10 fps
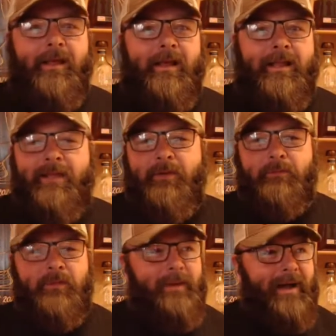I gave him
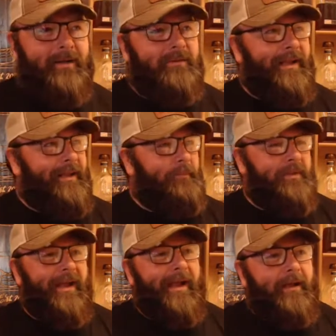the bottle and I kept
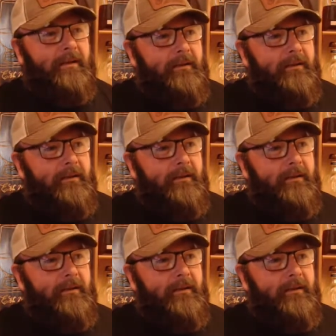the hat.